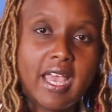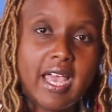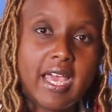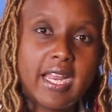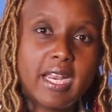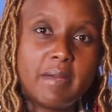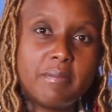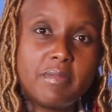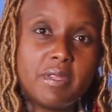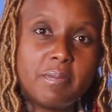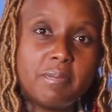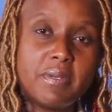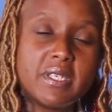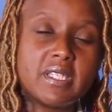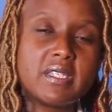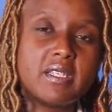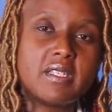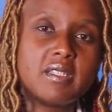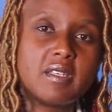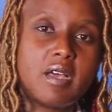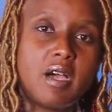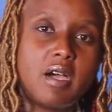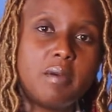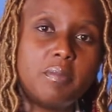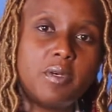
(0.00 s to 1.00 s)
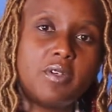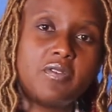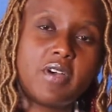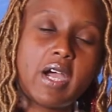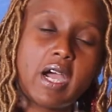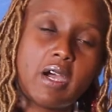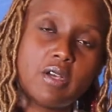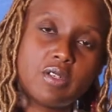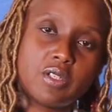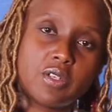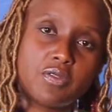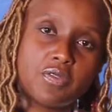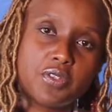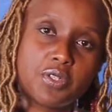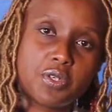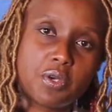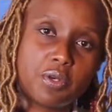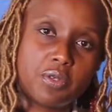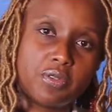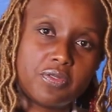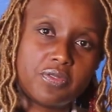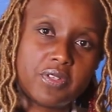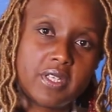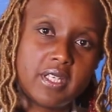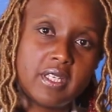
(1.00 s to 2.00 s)
and I'm the business arm of House of
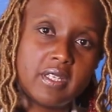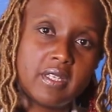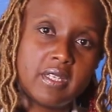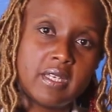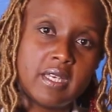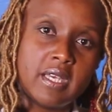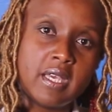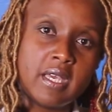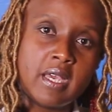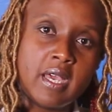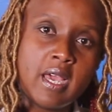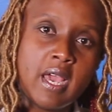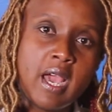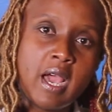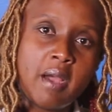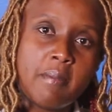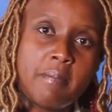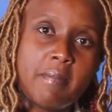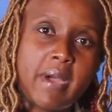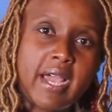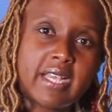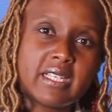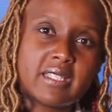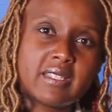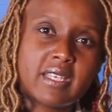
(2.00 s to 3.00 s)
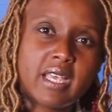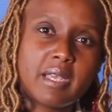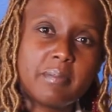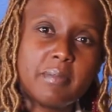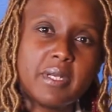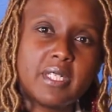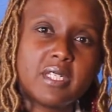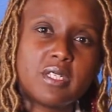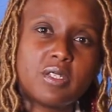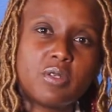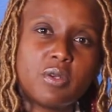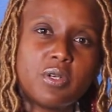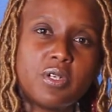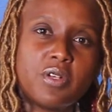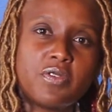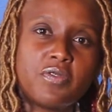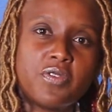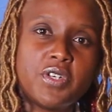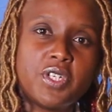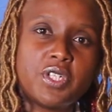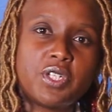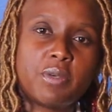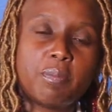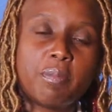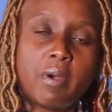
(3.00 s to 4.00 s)
Photography. My segment is going to
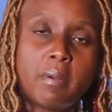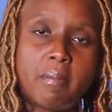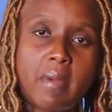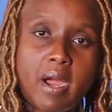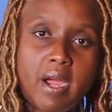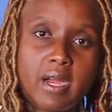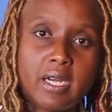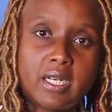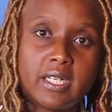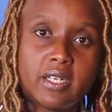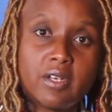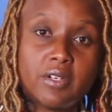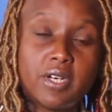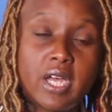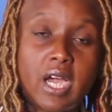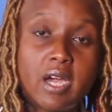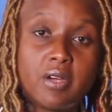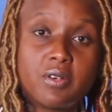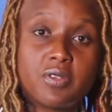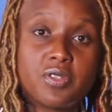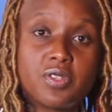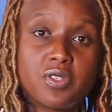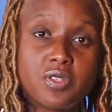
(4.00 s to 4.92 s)
feature primarily on how to